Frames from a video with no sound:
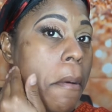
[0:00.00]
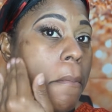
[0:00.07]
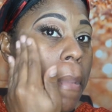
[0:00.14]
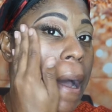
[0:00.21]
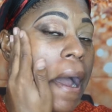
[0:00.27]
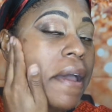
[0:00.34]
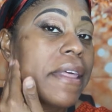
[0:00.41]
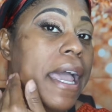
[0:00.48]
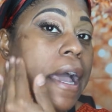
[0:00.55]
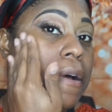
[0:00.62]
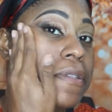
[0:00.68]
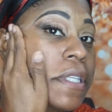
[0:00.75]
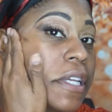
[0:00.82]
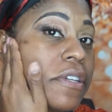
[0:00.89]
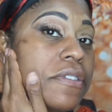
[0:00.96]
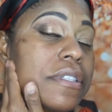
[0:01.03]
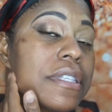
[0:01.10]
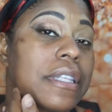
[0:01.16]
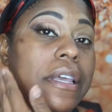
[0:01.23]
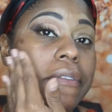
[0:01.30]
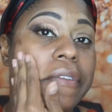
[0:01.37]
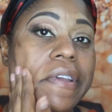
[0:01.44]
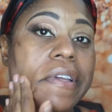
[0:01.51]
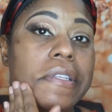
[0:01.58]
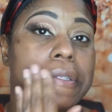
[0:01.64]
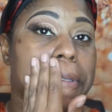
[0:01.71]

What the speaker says: by the house I used to live in.